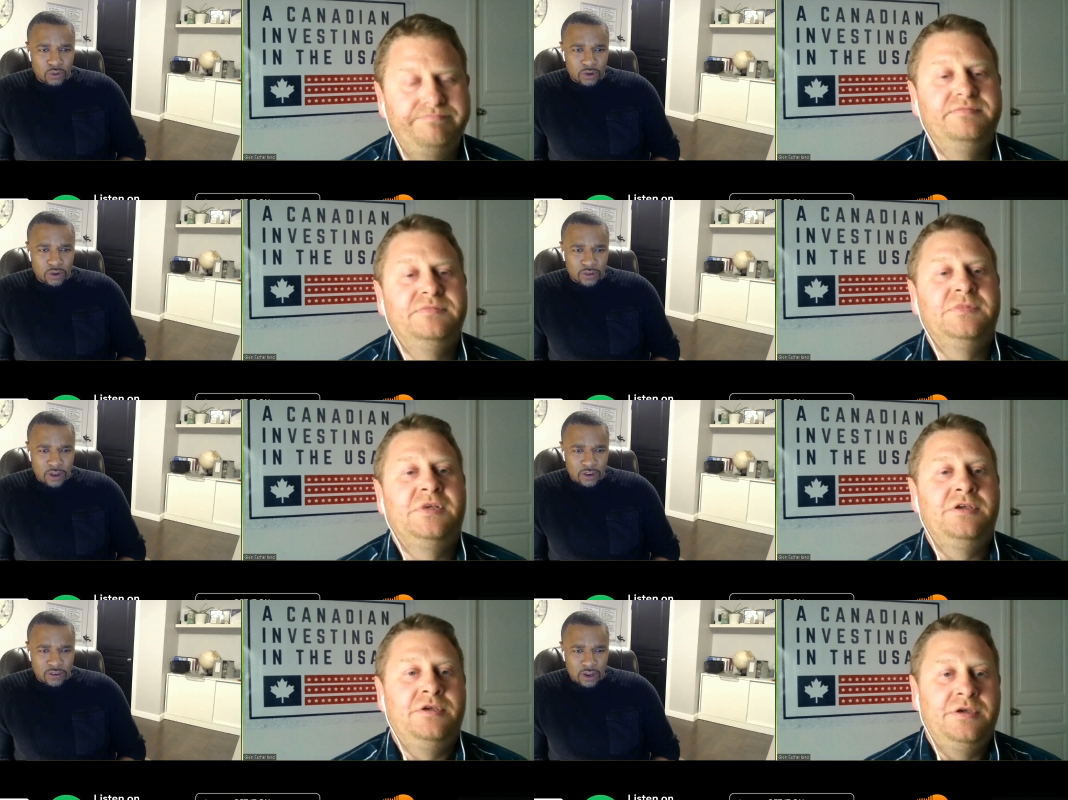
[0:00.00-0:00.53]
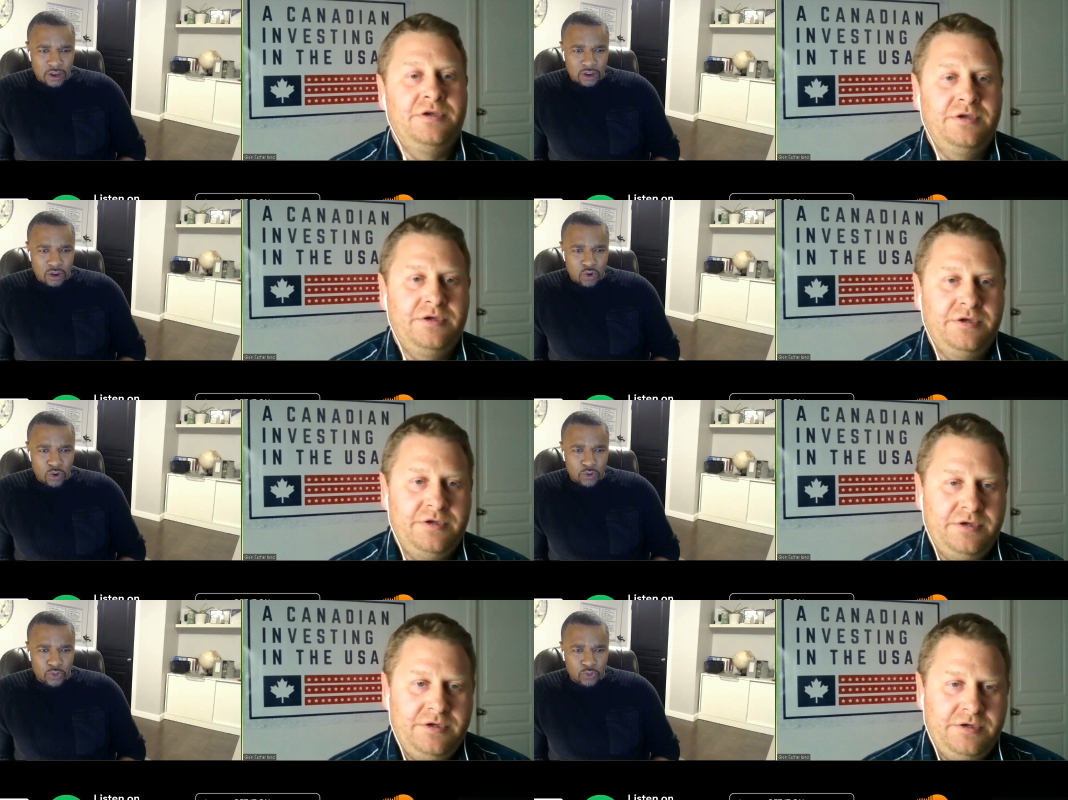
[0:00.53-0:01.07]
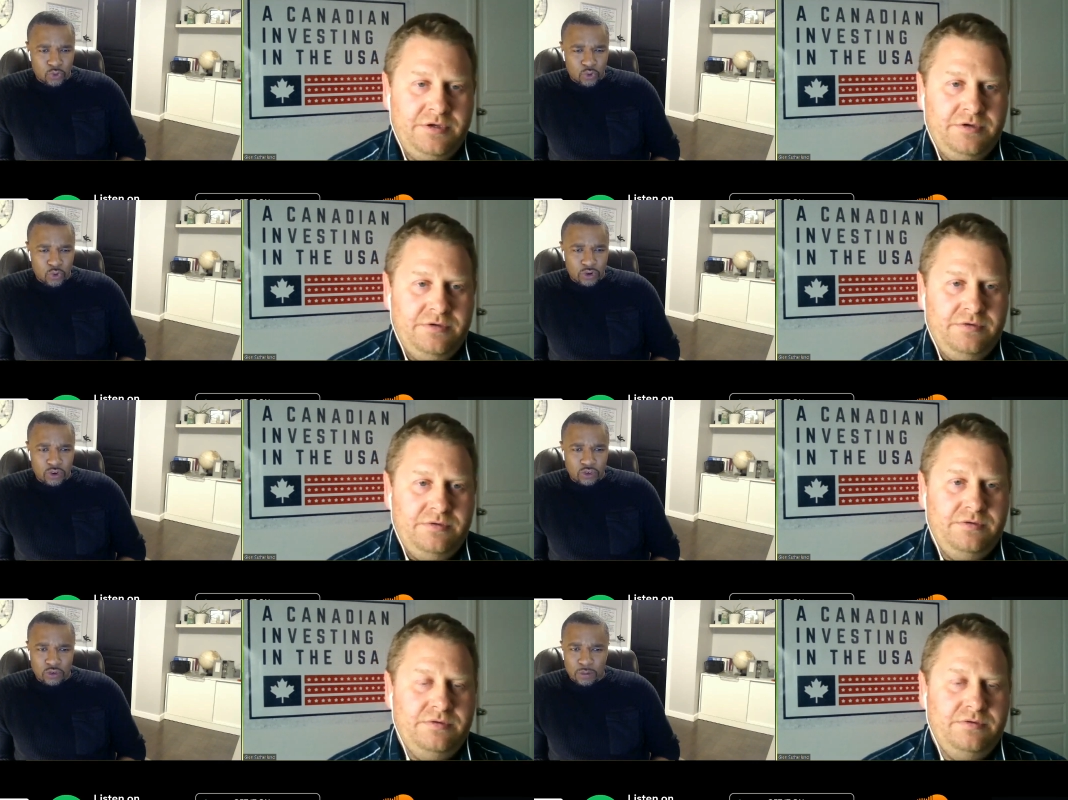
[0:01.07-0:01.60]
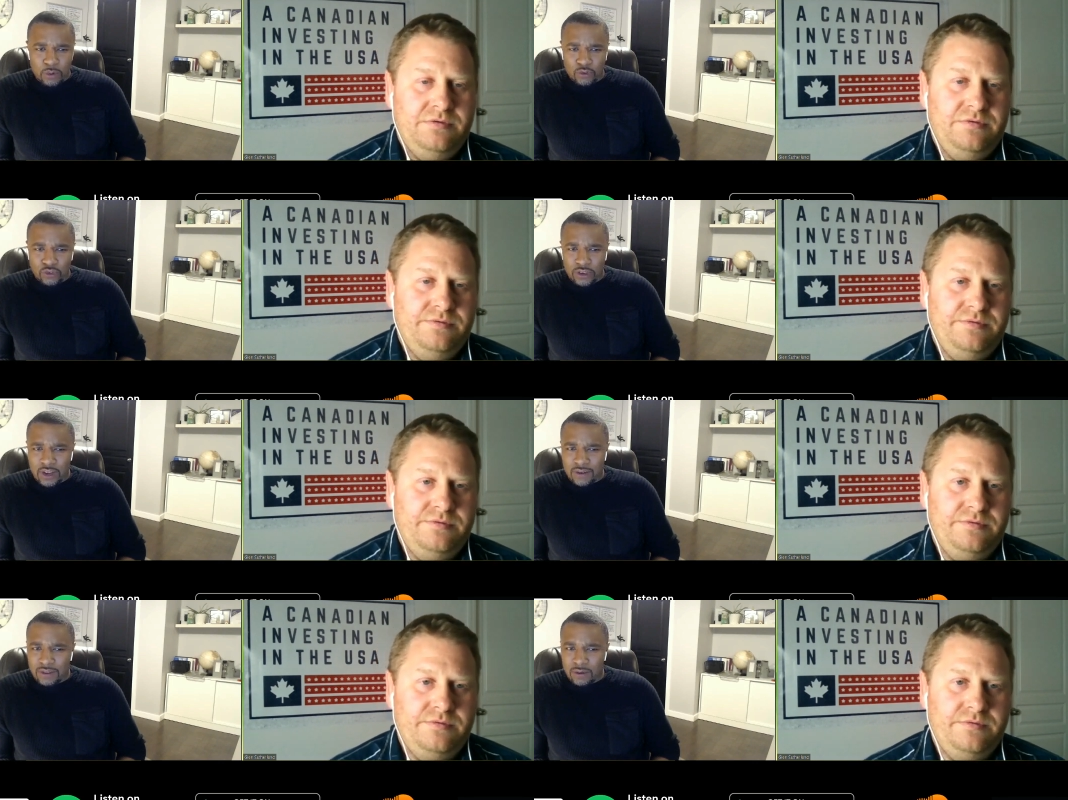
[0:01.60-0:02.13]
Speaker 1: Is, is that going through? And they're supposed to
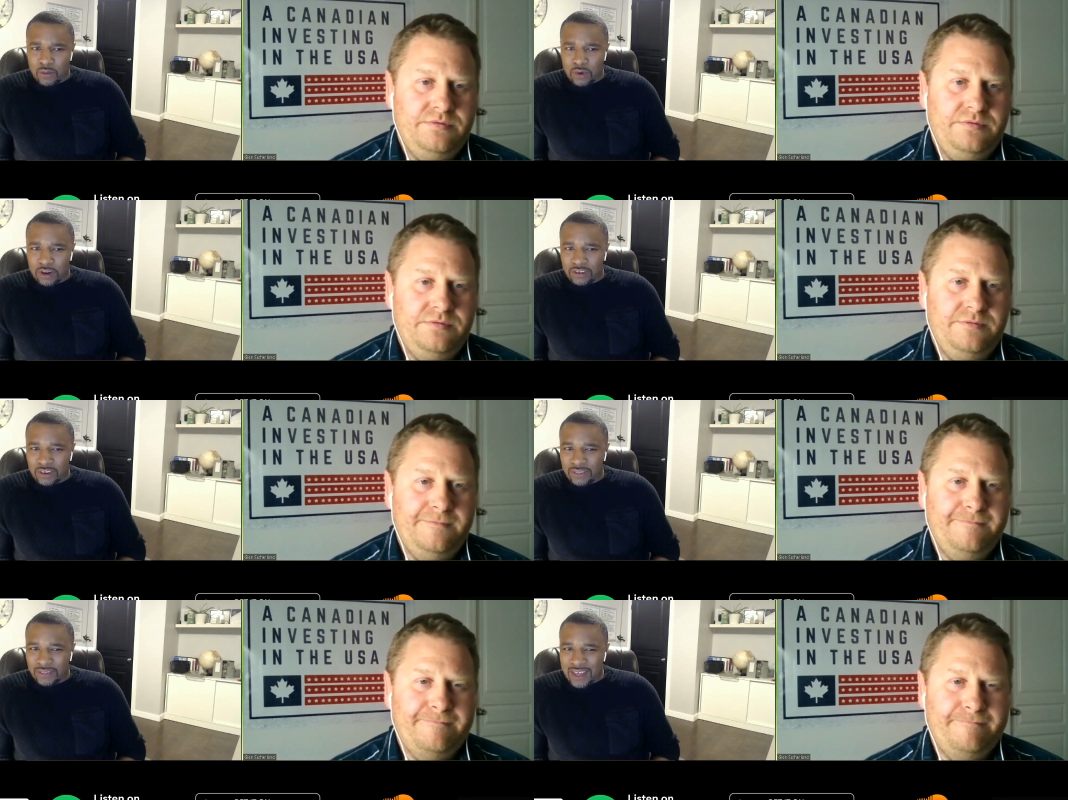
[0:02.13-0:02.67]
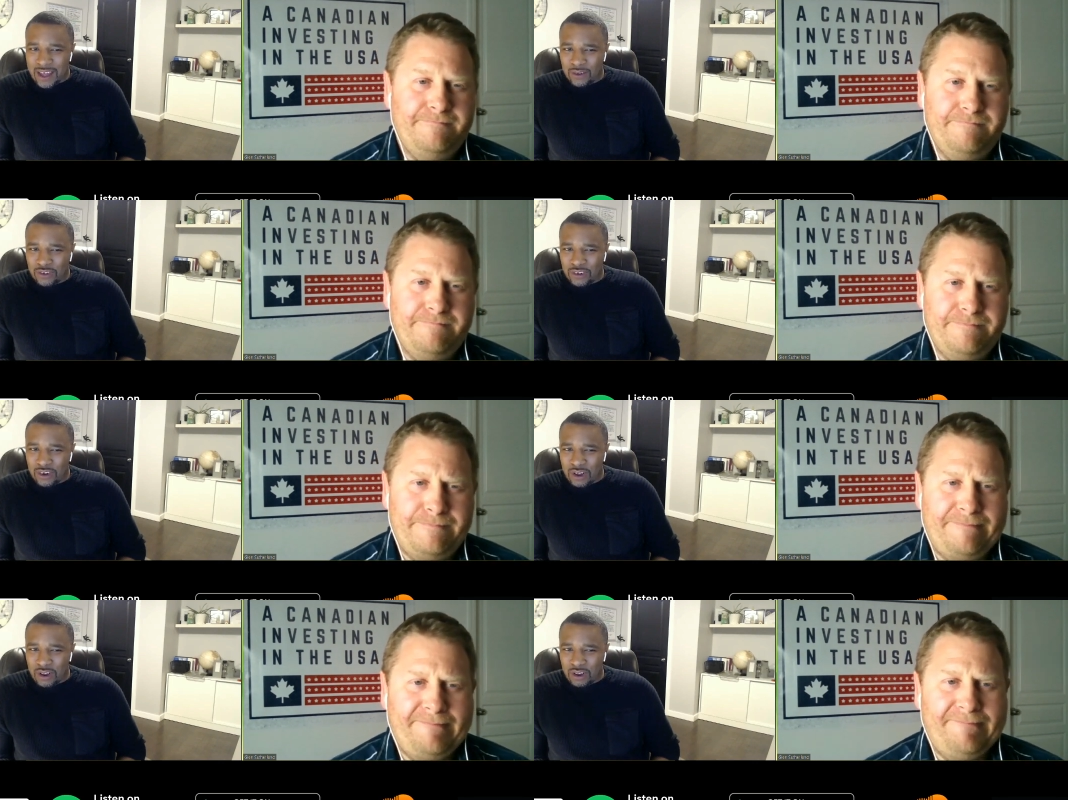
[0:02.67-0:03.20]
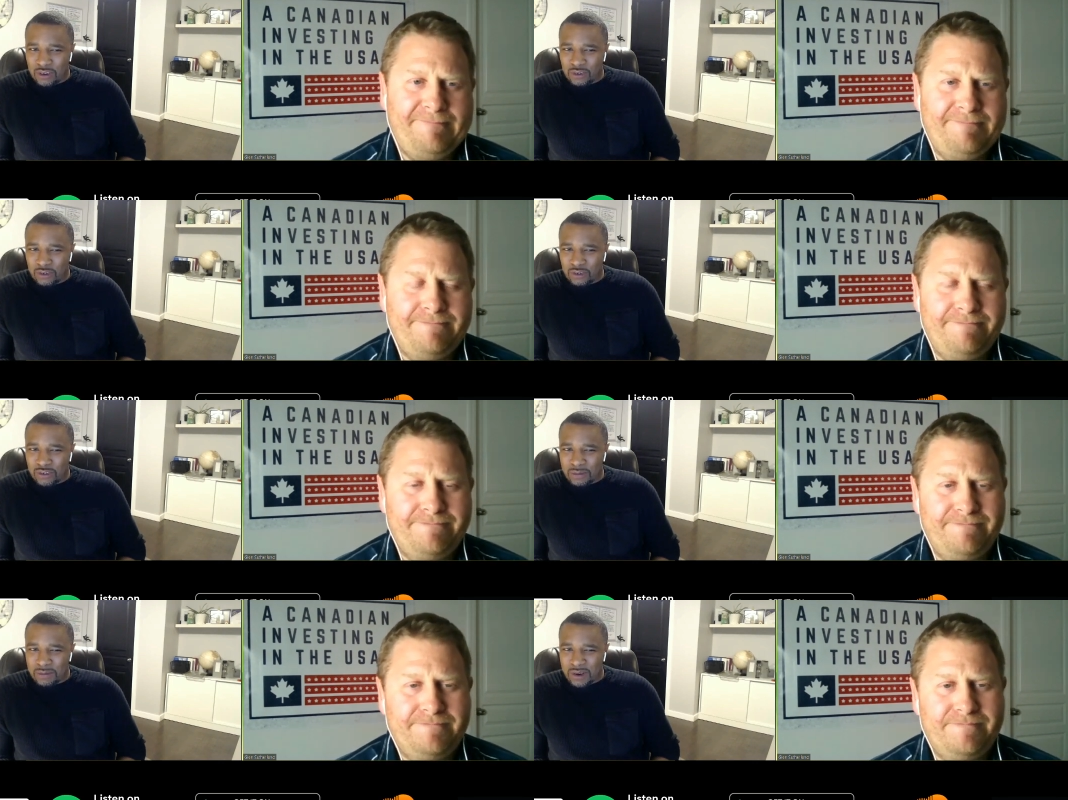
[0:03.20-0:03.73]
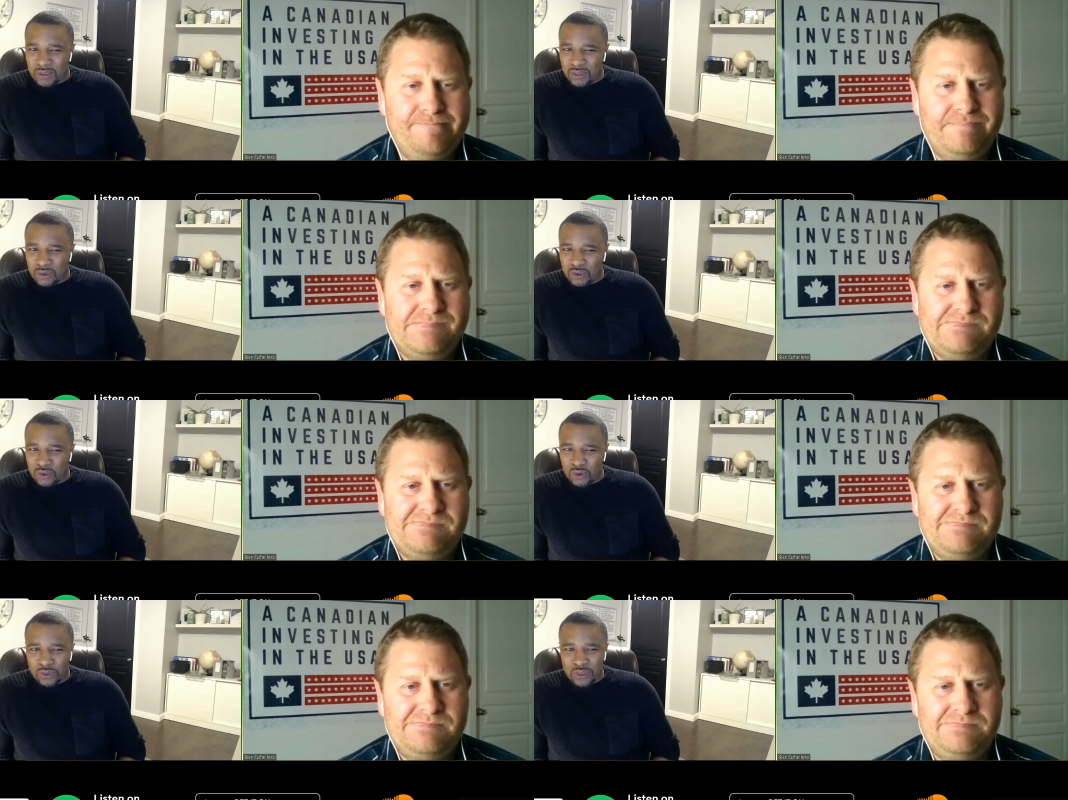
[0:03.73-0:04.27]
give them, what is it, one thousand dollars a month or
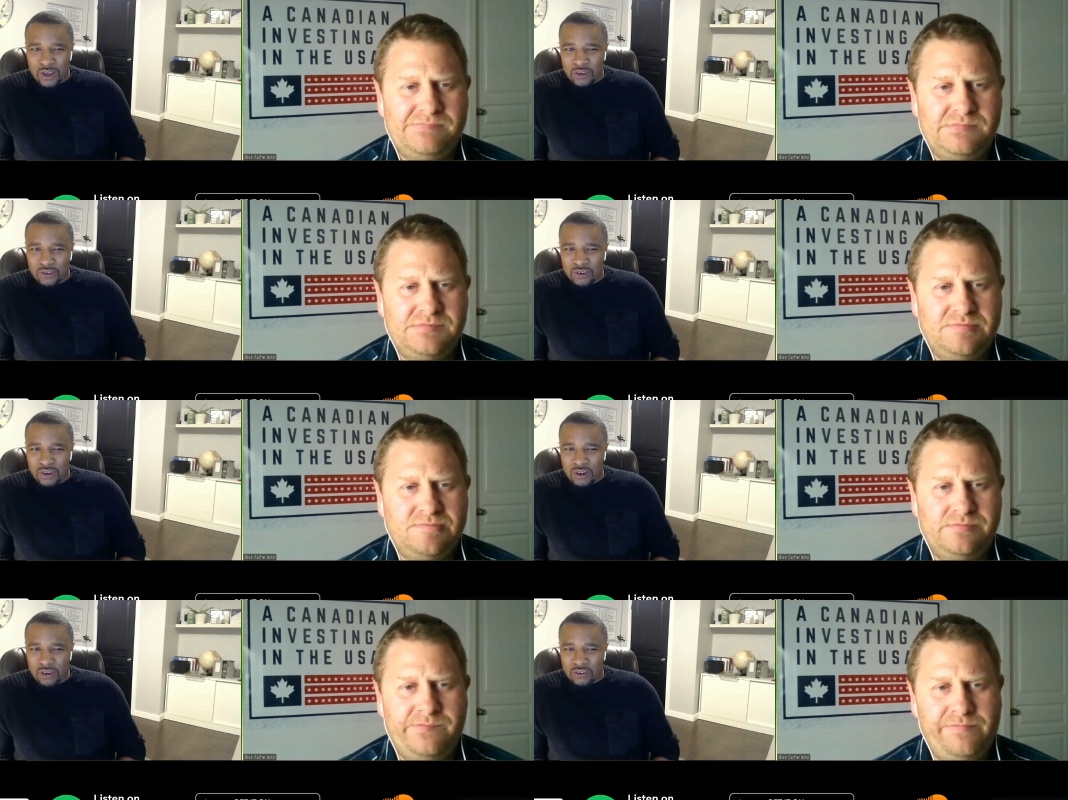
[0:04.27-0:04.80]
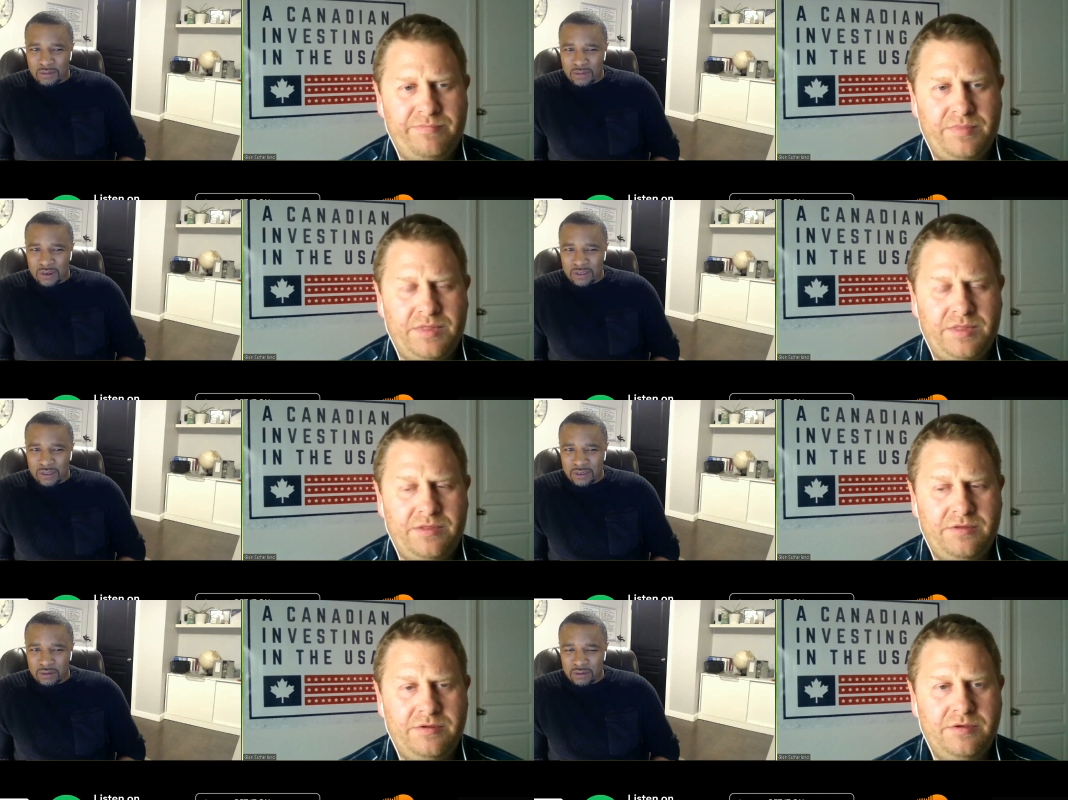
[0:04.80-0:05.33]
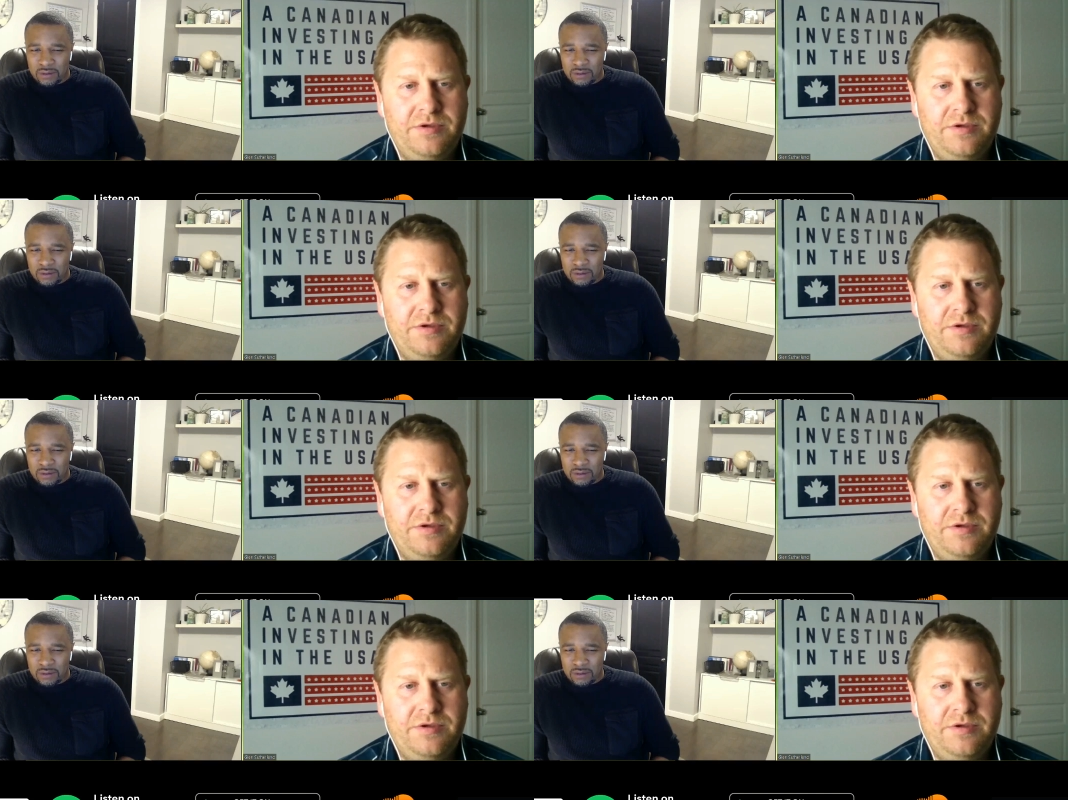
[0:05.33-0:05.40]
two thousand dollars a month?